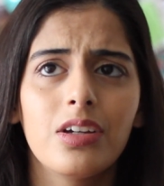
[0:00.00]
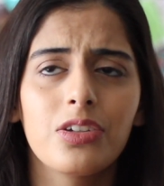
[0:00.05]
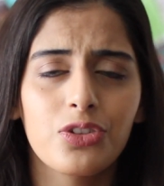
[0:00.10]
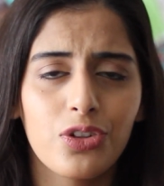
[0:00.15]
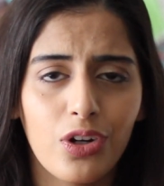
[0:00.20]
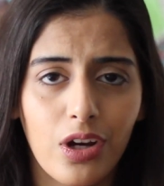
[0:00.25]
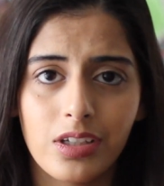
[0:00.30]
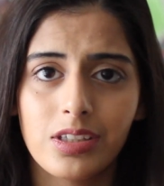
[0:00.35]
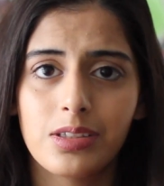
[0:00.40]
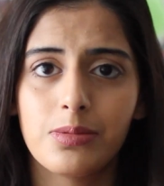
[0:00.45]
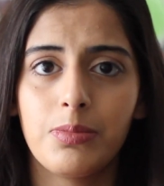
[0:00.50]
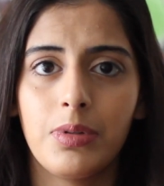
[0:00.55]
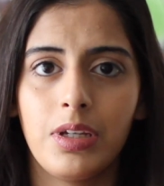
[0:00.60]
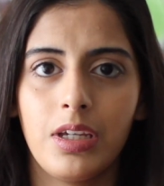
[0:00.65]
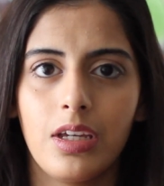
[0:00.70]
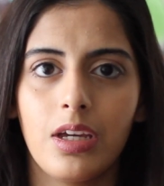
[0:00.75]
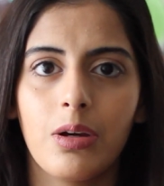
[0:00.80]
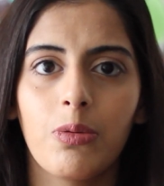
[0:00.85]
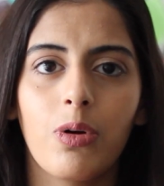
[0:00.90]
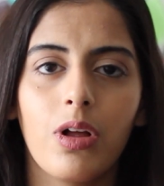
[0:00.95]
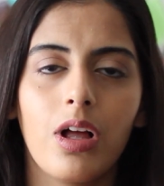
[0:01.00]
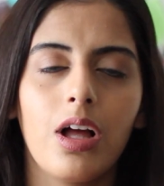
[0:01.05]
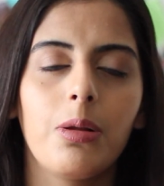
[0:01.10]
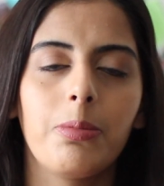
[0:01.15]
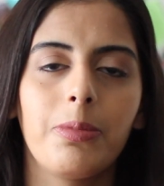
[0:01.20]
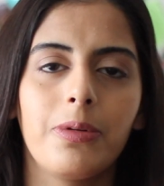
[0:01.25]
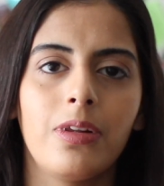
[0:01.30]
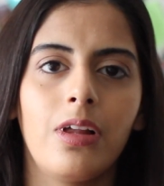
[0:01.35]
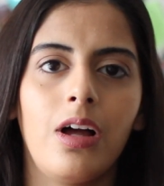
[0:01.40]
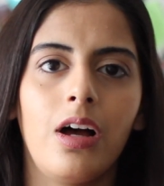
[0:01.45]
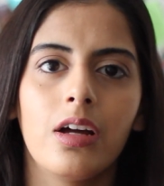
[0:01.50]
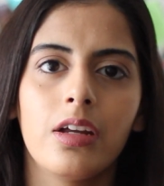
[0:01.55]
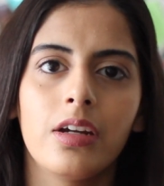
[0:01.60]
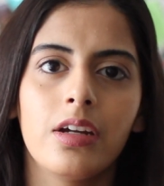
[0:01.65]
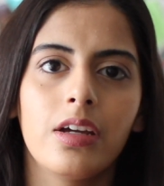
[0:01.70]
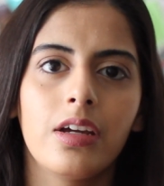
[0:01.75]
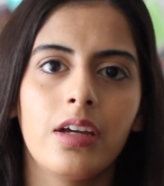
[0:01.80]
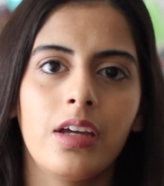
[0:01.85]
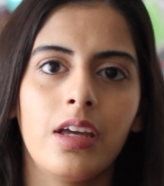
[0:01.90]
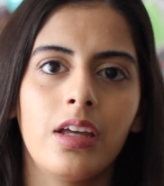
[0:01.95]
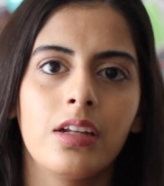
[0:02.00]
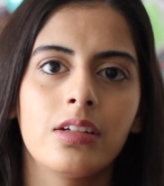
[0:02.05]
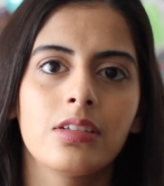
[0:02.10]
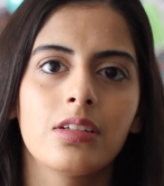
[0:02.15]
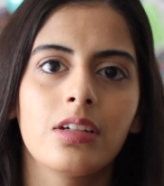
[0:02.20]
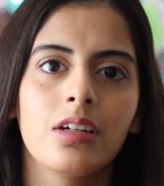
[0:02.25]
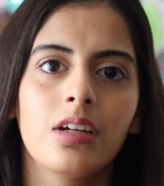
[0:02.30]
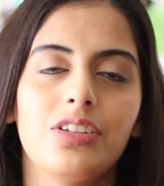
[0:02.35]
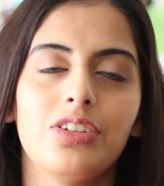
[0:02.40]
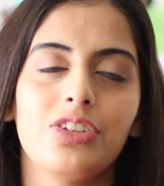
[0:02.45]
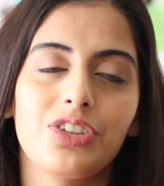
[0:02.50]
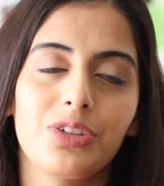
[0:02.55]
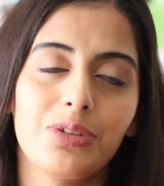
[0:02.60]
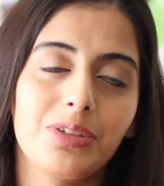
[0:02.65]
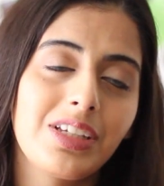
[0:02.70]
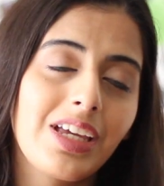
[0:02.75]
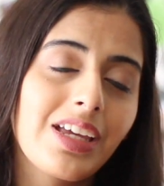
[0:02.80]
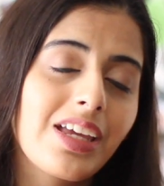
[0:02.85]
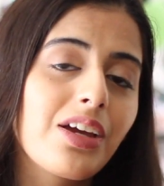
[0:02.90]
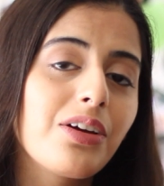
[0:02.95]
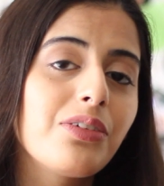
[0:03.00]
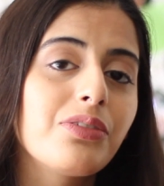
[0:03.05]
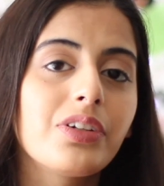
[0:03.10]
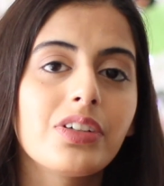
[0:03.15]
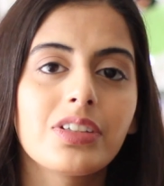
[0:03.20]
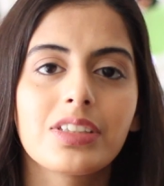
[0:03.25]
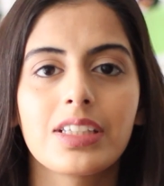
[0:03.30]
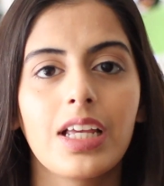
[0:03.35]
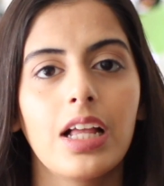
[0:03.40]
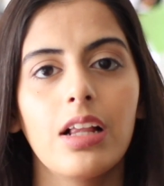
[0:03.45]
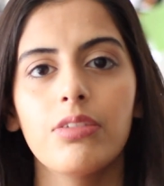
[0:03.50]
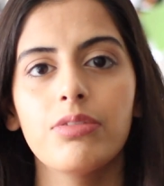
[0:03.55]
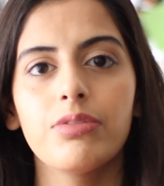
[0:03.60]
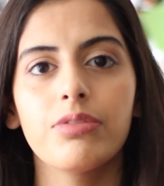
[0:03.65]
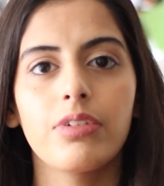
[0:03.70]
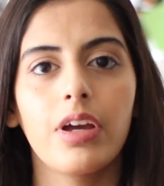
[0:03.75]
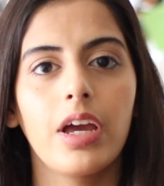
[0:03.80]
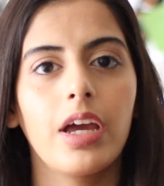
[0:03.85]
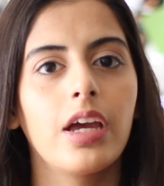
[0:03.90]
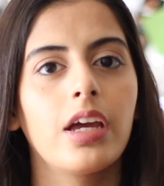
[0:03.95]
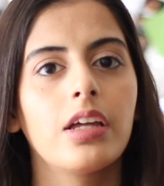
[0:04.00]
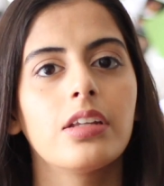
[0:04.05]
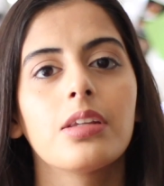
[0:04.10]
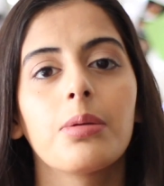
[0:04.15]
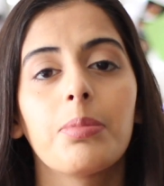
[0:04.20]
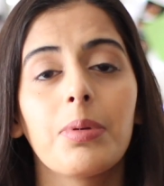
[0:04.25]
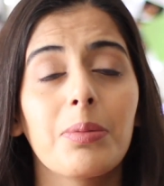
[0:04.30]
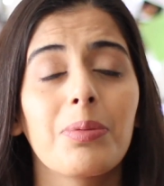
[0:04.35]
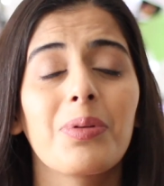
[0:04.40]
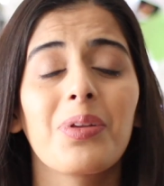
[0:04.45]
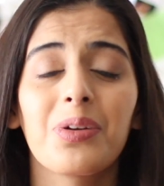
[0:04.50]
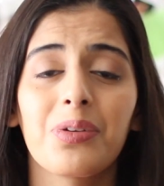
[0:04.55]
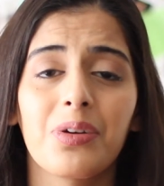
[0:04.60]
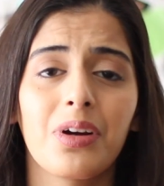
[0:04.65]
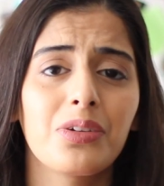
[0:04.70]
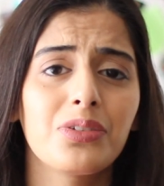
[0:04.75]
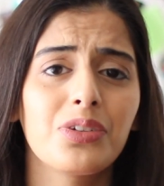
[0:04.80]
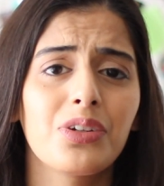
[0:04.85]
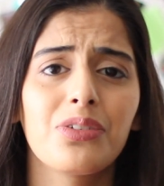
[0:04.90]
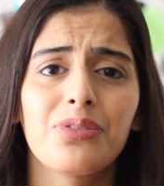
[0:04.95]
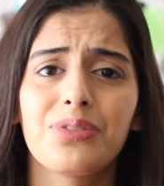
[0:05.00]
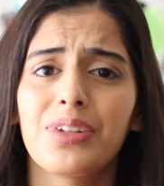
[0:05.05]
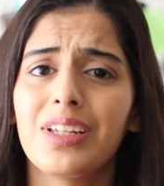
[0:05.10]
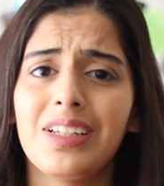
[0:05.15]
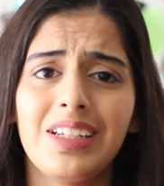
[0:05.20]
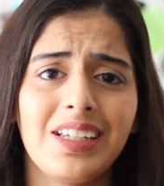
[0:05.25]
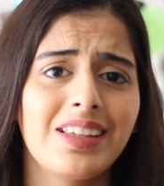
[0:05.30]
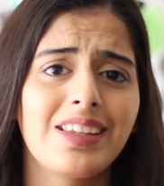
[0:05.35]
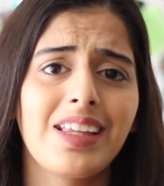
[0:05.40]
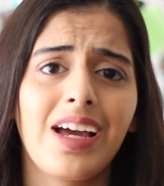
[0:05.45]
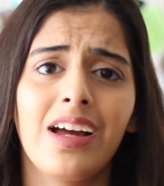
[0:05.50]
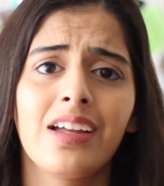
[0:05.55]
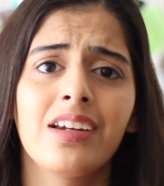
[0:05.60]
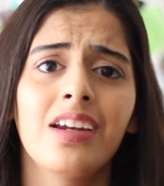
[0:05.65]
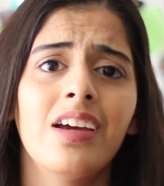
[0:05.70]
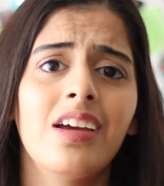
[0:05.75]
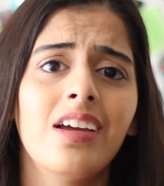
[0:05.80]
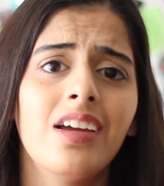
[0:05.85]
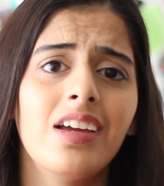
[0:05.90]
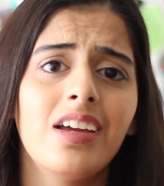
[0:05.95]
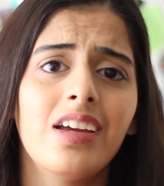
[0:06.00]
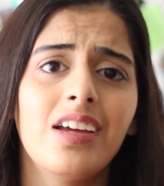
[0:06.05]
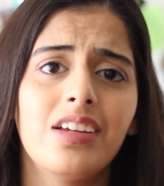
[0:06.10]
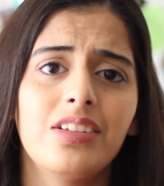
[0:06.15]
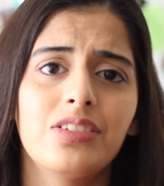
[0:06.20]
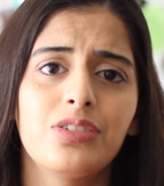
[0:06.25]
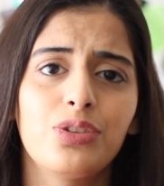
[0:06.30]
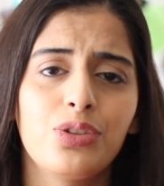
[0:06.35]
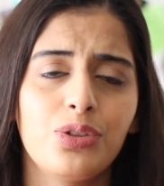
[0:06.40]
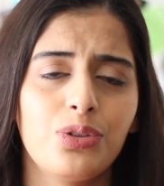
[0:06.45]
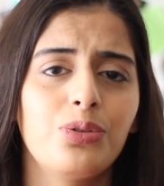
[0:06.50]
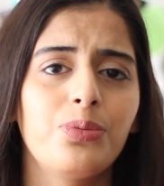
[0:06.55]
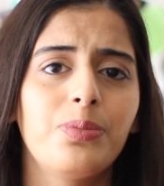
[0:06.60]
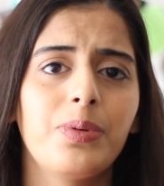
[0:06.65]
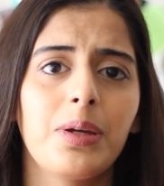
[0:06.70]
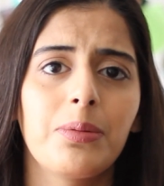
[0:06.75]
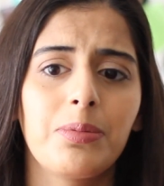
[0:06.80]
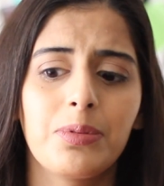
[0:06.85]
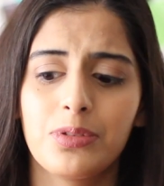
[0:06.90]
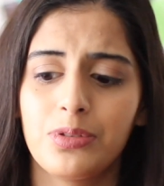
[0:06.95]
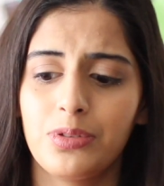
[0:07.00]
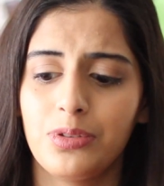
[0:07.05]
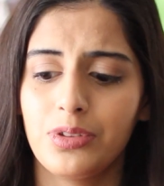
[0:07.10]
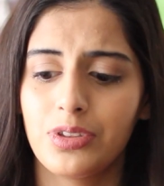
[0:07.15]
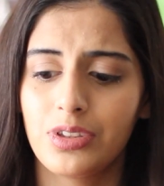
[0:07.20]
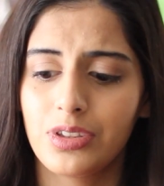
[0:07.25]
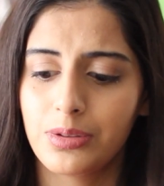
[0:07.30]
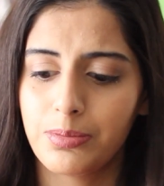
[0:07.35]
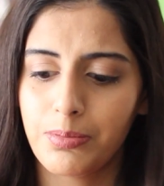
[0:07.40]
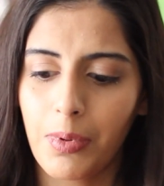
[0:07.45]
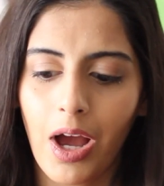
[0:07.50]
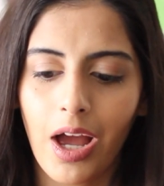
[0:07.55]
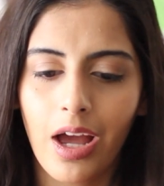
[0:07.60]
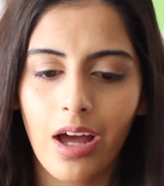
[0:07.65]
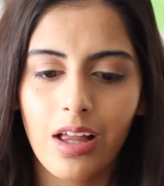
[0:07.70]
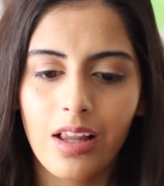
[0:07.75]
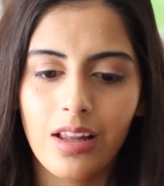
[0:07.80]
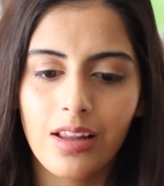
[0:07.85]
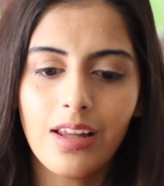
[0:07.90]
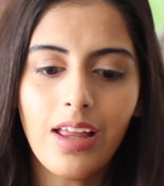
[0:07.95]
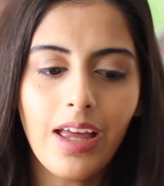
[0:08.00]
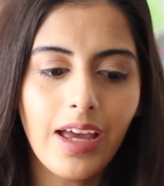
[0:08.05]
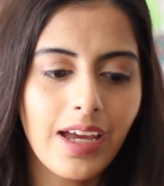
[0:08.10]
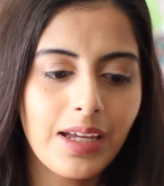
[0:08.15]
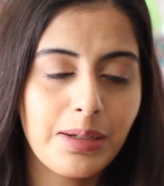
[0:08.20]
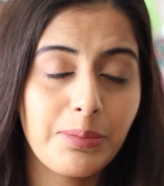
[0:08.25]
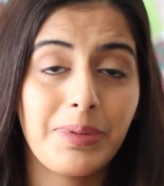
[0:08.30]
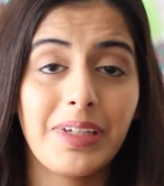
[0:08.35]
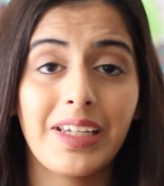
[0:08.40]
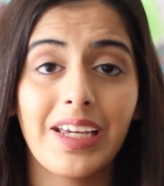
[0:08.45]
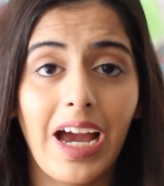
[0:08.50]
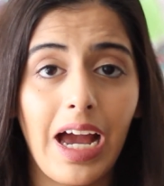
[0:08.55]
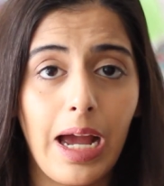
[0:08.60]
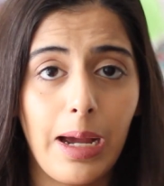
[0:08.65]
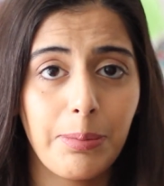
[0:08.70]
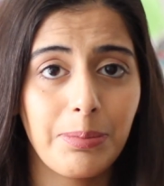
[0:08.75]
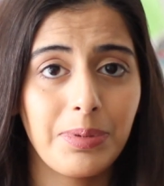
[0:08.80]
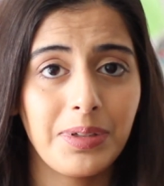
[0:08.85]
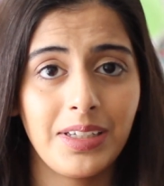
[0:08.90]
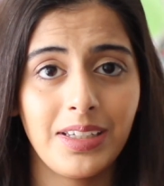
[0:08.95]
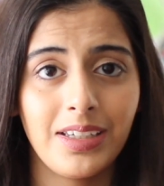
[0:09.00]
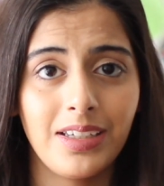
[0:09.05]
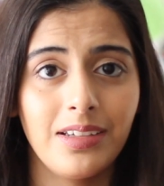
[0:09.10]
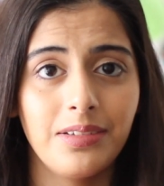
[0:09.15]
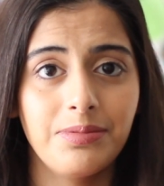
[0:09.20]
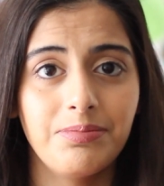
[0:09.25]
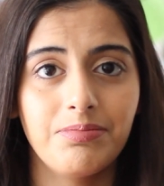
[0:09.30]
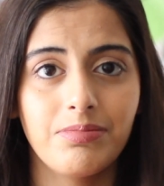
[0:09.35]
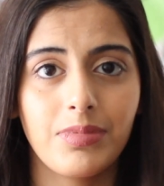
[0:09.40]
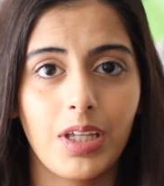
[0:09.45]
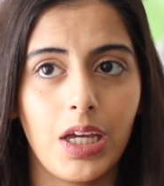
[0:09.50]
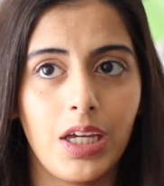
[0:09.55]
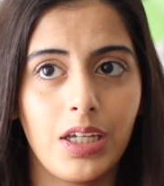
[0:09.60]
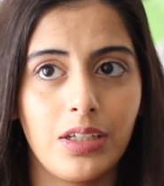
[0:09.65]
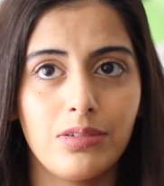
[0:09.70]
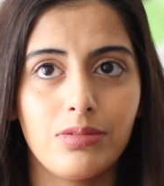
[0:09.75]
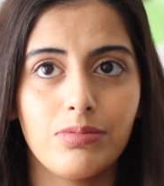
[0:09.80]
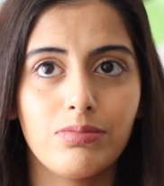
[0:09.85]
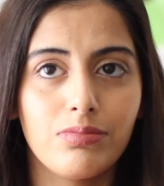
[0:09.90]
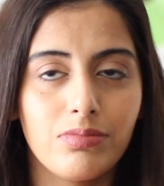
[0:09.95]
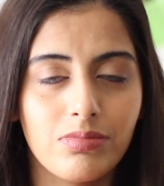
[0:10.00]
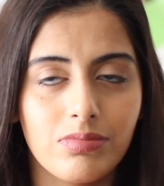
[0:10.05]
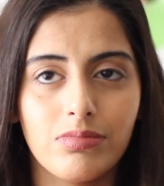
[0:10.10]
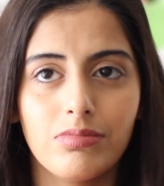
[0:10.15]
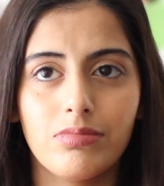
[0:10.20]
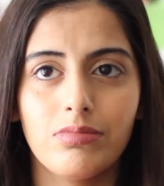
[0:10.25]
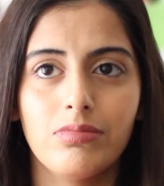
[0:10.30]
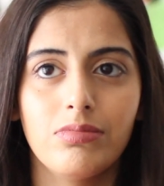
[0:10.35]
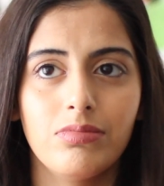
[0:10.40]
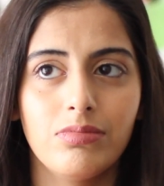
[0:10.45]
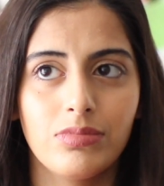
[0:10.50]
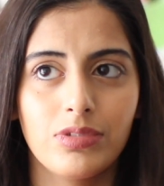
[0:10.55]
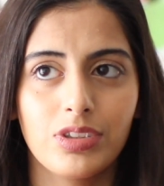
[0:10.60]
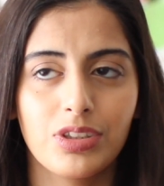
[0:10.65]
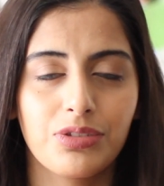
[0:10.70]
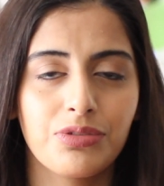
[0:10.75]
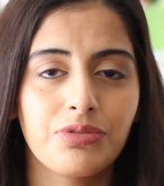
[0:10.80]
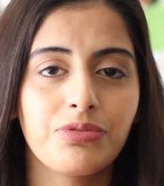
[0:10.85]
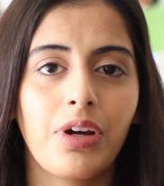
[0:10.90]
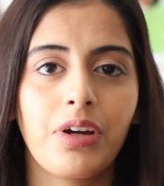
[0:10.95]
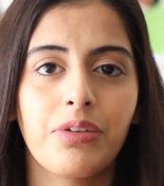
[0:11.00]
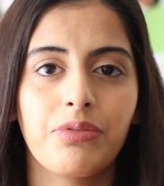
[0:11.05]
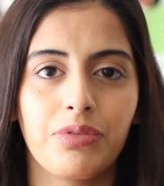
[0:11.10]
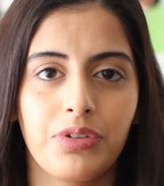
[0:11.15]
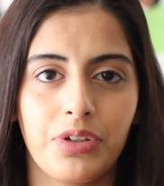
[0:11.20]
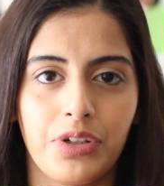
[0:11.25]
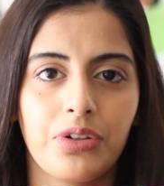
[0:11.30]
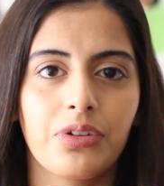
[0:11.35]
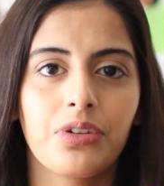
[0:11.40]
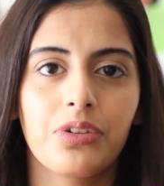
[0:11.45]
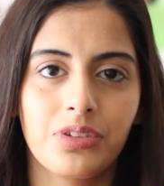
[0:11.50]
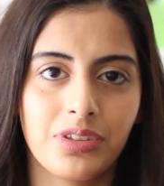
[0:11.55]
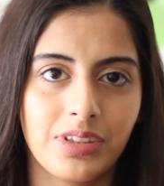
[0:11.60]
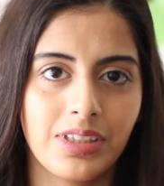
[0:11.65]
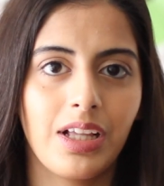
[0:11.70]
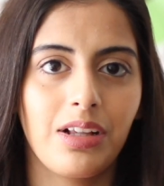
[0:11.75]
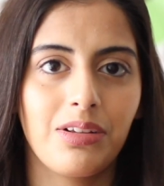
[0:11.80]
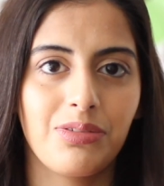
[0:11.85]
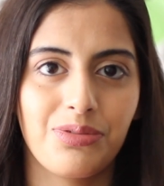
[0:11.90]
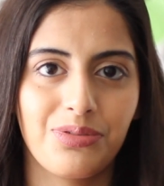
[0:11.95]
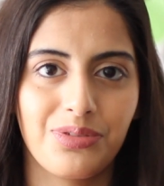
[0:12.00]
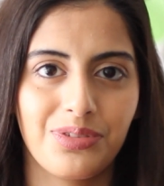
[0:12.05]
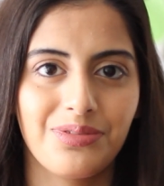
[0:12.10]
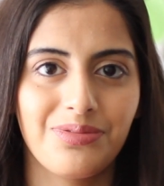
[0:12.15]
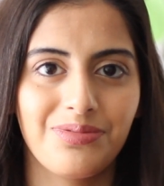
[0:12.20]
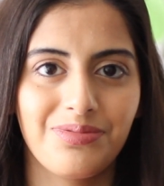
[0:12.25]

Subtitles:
Trust me, it will help a lot. And you should take care of yourself and the people around you if they need that, to be able to smile and be happy and just fight for yourself.